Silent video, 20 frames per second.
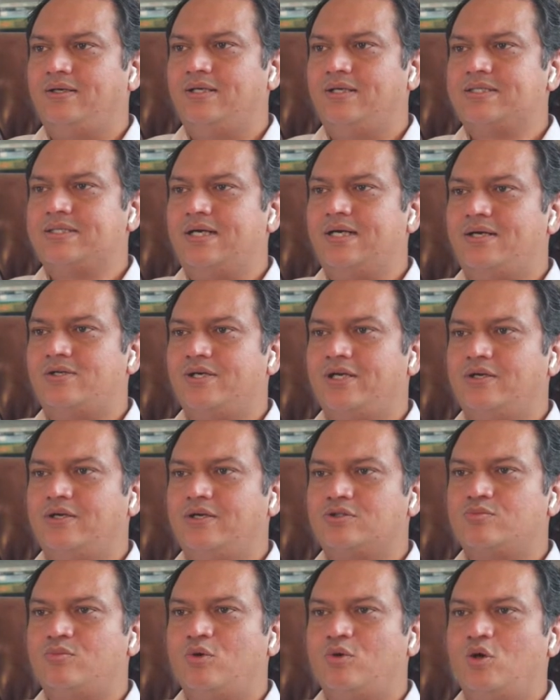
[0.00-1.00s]
Does not drink
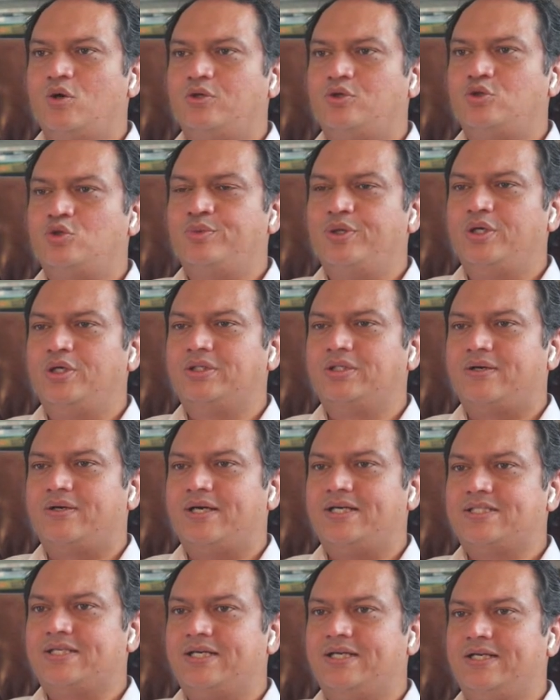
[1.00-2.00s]
or smoke. Drooping on the
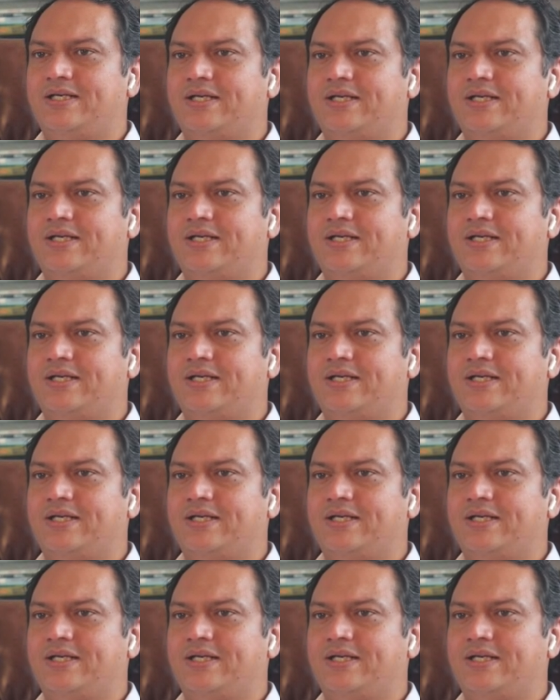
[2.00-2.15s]
right side